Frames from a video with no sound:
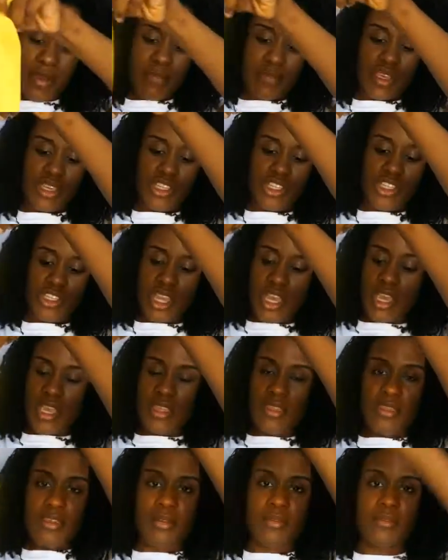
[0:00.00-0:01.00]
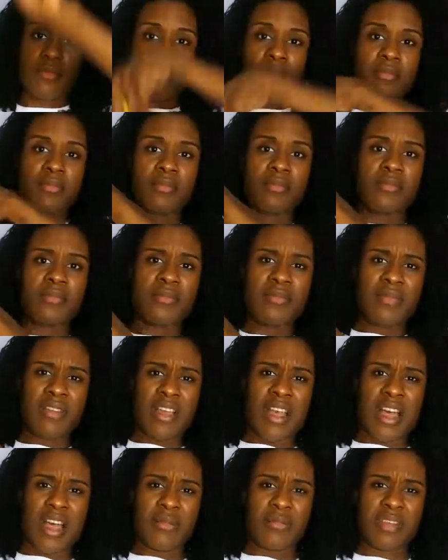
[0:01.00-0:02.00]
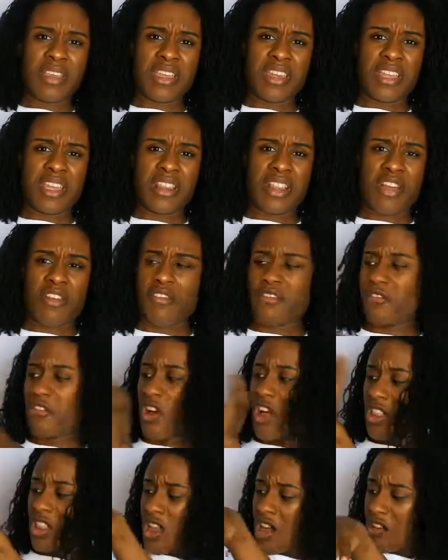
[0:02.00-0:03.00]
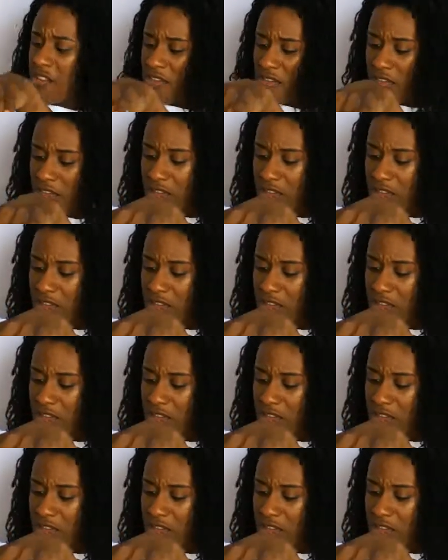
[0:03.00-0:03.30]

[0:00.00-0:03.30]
me shaking them, I'm getting a lot of fall off.